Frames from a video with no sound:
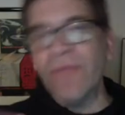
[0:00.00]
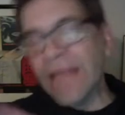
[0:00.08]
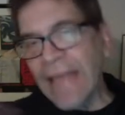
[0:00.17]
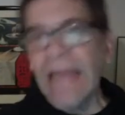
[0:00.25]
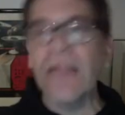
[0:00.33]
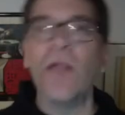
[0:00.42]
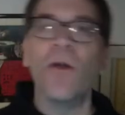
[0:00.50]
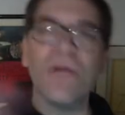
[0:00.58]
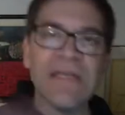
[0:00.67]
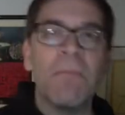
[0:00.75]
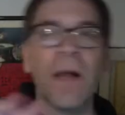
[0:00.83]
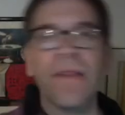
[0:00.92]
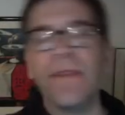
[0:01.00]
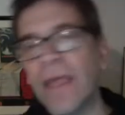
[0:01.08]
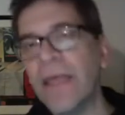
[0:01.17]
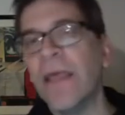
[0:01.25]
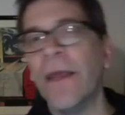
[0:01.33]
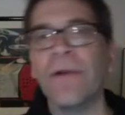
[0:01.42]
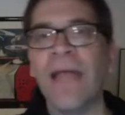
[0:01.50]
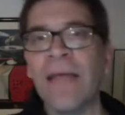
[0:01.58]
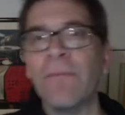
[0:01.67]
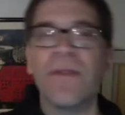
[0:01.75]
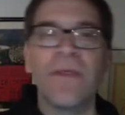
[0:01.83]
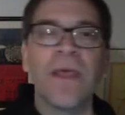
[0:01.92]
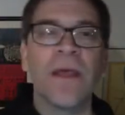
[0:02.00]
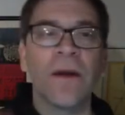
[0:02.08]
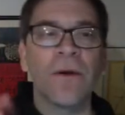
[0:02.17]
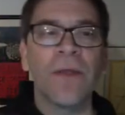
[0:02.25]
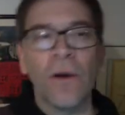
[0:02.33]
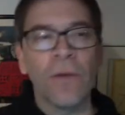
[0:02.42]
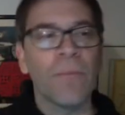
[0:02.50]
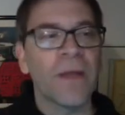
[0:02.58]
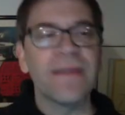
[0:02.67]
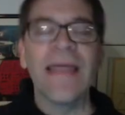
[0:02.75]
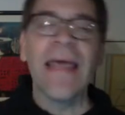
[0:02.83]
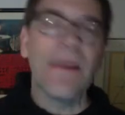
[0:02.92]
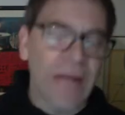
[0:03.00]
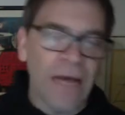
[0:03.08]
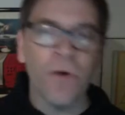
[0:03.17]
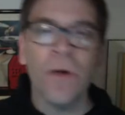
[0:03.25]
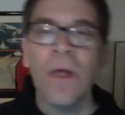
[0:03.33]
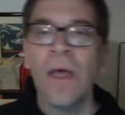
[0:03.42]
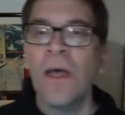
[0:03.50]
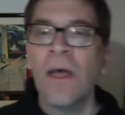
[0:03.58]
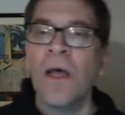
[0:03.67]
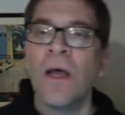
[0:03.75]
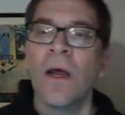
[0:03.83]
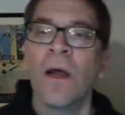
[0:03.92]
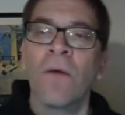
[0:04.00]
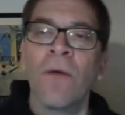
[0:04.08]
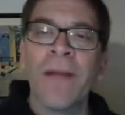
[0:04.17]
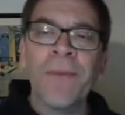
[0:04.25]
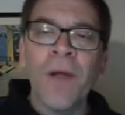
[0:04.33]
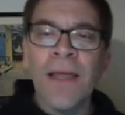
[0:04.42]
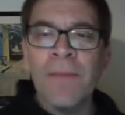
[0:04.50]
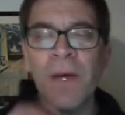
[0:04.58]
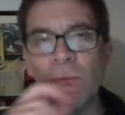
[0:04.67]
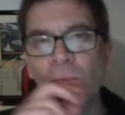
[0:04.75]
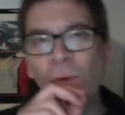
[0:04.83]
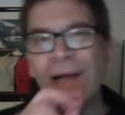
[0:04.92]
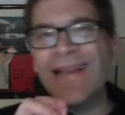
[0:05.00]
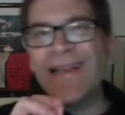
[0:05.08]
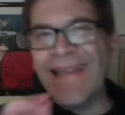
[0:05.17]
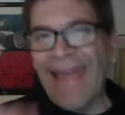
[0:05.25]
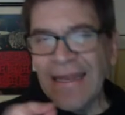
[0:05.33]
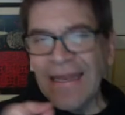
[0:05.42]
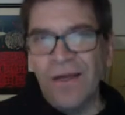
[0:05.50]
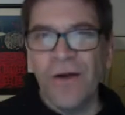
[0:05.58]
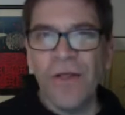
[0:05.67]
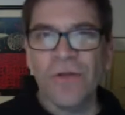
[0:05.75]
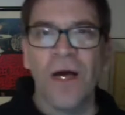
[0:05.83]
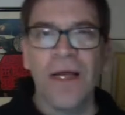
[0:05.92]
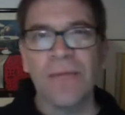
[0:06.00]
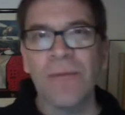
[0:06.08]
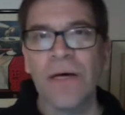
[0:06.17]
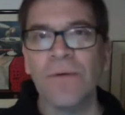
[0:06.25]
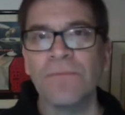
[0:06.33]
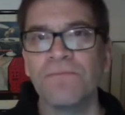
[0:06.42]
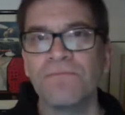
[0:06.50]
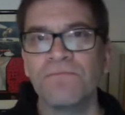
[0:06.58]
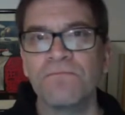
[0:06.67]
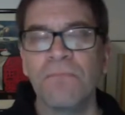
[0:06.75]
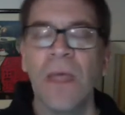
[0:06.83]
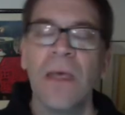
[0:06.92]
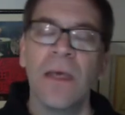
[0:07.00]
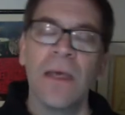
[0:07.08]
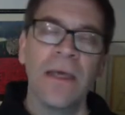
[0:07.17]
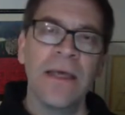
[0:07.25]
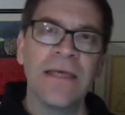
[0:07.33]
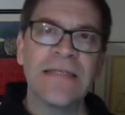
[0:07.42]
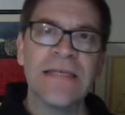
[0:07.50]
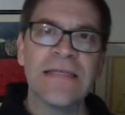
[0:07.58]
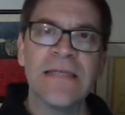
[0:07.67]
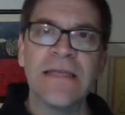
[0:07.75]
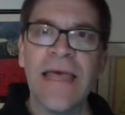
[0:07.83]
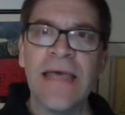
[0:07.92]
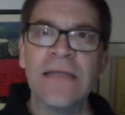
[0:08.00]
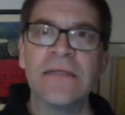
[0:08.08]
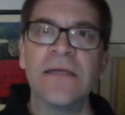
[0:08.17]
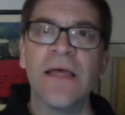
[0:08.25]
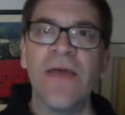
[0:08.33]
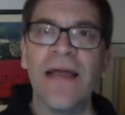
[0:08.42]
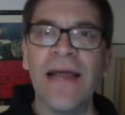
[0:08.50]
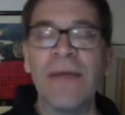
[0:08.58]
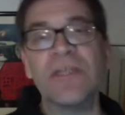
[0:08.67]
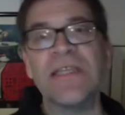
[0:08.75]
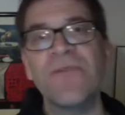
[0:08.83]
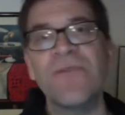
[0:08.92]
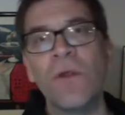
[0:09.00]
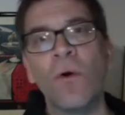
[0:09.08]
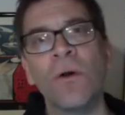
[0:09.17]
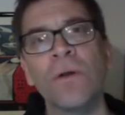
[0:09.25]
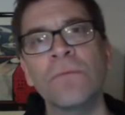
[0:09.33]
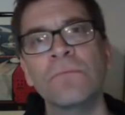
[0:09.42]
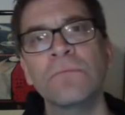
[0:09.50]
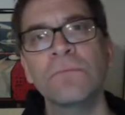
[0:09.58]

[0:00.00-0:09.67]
the date, is it month, day, year, month, day, whatever. But I'm talking about what date are you talking about? Is this the date that I received the order?